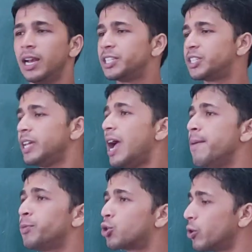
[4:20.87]
let's say I
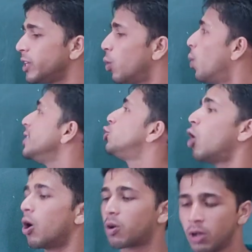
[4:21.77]
am throwing one
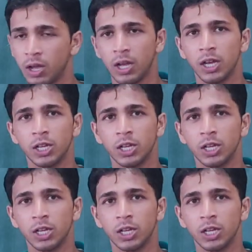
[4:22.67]
chalk,